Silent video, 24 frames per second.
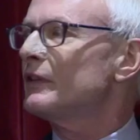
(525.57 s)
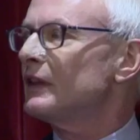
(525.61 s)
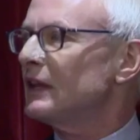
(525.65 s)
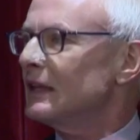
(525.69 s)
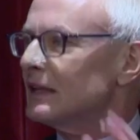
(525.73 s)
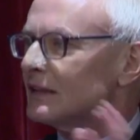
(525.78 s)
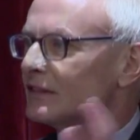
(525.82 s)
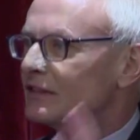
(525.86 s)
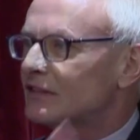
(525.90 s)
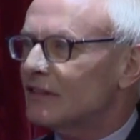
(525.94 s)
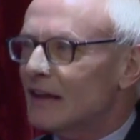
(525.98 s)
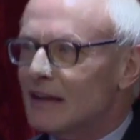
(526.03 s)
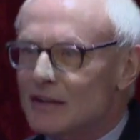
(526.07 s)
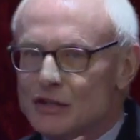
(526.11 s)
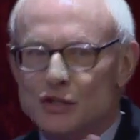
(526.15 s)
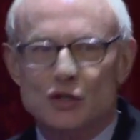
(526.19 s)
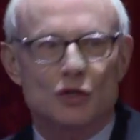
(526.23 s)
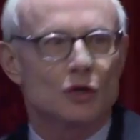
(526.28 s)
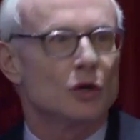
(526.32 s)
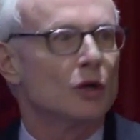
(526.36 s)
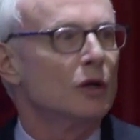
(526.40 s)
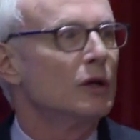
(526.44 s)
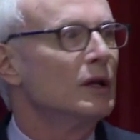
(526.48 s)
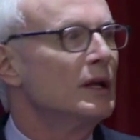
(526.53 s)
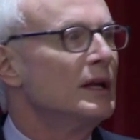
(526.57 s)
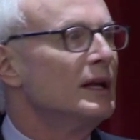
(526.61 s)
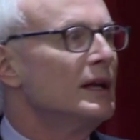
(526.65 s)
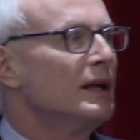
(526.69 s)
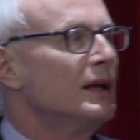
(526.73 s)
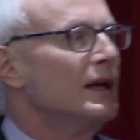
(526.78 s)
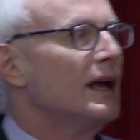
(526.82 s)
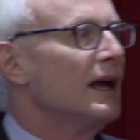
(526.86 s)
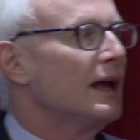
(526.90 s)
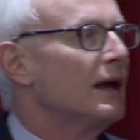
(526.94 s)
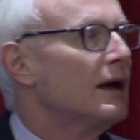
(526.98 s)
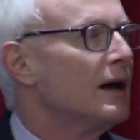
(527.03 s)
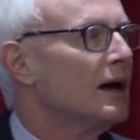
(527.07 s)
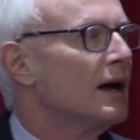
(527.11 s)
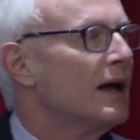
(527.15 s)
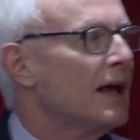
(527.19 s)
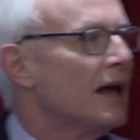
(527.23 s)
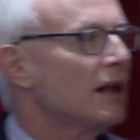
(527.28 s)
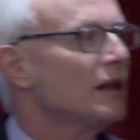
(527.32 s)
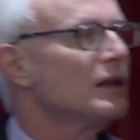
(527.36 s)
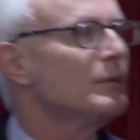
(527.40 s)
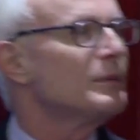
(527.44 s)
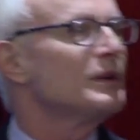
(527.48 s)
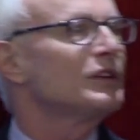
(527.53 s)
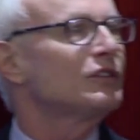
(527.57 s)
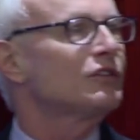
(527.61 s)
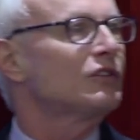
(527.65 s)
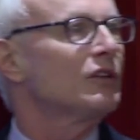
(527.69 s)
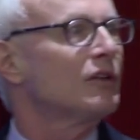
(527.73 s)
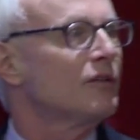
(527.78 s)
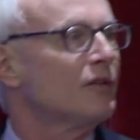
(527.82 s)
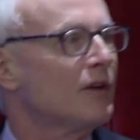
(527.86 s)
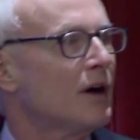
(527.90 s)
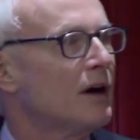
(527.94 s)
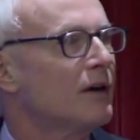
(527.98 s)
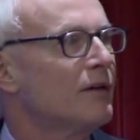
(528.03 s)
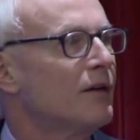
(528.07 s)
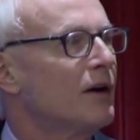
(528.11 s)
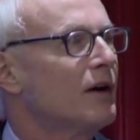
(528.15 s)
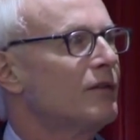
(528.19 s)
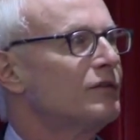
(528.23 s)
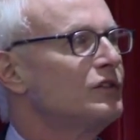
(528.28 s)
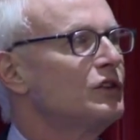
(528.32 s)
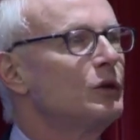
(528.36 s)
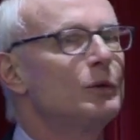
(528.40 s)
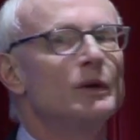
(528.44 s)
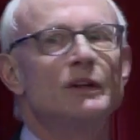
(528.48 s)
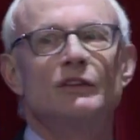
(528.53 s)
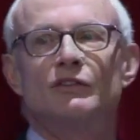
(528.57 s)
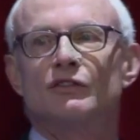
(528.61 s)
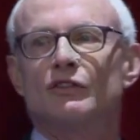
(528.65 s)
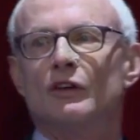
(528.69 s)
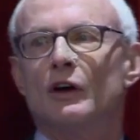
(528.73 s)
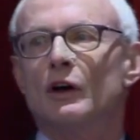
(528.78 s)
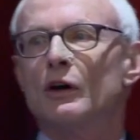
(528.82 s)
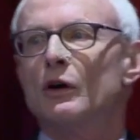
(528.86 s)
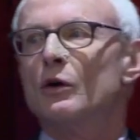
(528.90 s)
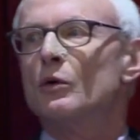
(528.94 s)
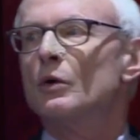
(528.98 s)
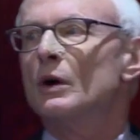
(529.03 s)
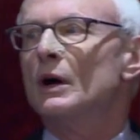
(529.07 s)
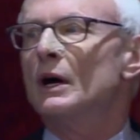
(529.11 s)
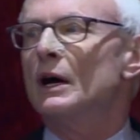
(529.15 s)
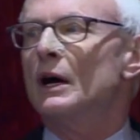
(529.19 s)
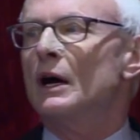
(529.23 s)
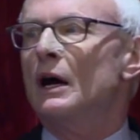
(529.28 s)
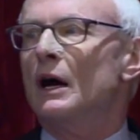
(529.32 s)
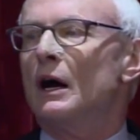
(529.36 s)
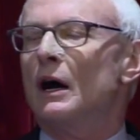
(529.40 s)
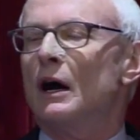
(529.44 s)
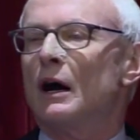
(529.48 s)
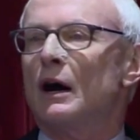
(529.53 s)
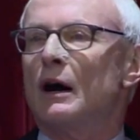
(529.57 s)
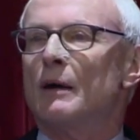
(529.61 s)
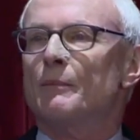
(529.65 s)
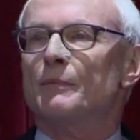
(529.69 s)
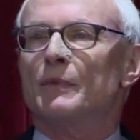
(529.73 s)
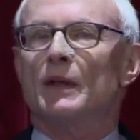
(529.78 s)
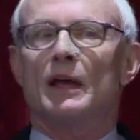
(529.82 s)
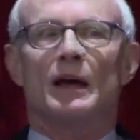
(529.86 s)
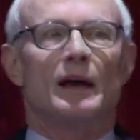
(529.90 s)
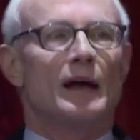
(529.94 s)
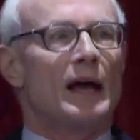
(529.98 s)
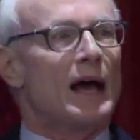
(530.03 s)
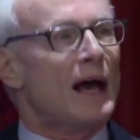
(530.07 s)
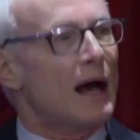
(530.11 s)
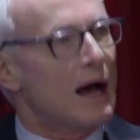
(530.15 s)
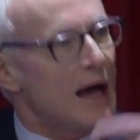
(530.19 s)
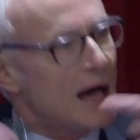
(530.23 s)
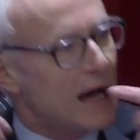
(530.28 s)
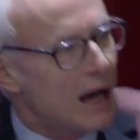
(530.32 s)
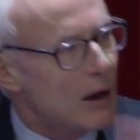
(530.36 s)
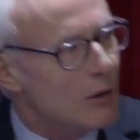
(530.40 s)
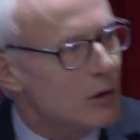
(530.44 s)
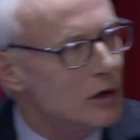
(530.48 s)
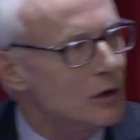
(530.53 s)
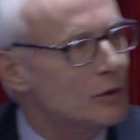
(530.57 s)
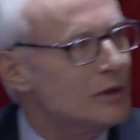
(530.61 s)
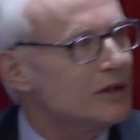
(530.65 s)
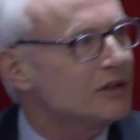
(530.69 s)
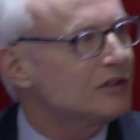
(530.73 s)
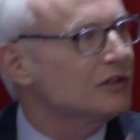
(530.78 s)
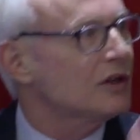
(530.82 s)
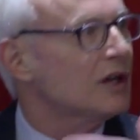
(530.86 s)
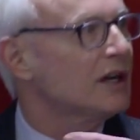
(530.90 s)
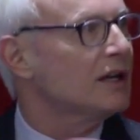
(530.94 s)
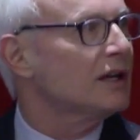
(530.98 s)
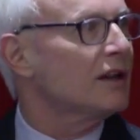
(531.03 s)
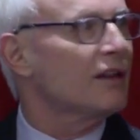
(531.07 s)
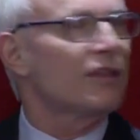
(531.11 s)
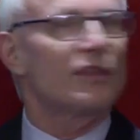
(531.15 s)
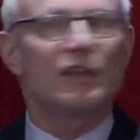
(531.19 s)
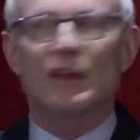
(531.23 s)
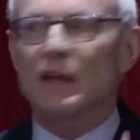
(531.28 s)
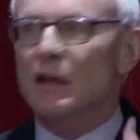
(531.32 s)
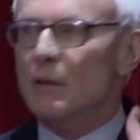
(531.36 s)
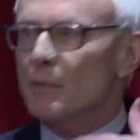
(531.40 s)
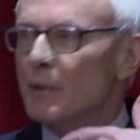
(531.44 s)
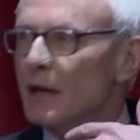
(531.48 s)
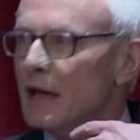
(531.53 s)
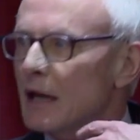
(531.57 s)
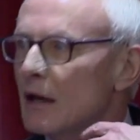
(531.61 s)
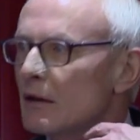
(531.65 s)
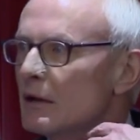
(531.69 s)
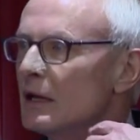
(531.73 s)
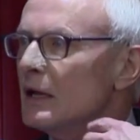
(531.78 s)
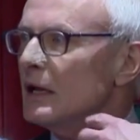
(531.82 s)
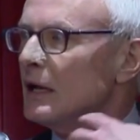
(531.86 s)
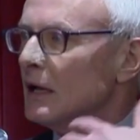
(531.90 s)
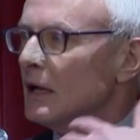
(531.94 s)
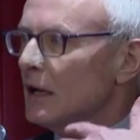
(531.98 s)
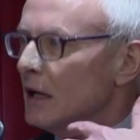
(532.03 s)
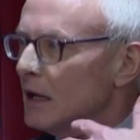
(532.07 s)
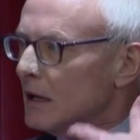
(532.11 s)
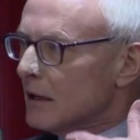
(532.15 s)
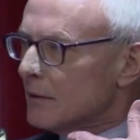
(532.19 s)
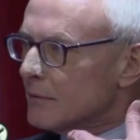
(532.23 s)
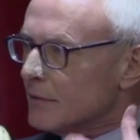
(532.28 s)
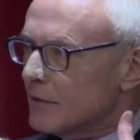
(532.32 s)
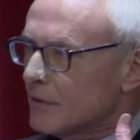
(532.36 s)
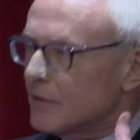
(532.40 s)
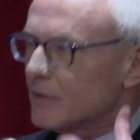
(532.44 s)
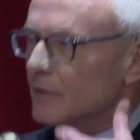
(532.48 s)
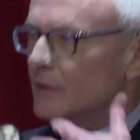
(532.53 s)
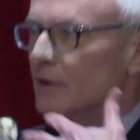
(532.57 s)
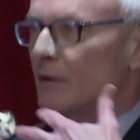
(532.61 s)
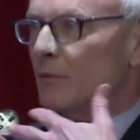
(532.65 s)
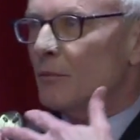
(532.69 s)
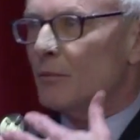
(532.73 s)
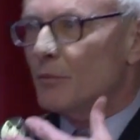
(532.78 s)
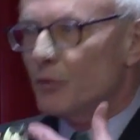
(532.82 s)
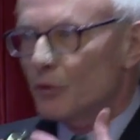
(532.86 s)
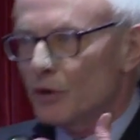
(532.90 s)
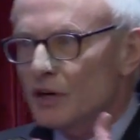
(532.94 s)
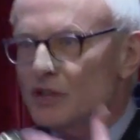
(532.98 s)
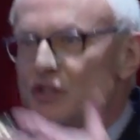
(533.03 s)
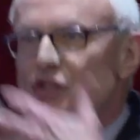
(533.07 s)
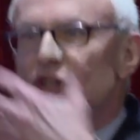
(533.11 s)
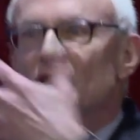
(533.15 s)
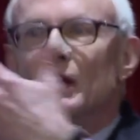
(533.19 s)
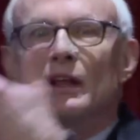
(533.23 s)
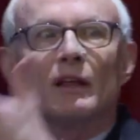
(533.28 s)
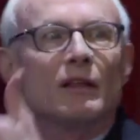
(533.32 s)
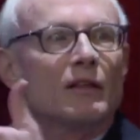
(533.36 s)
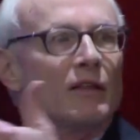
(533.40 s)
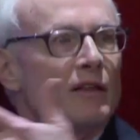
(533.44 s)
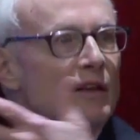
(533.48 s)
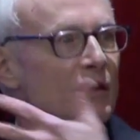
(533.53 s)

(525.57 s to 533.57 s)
of the essential elements of doing so? How are we starting to think about bridging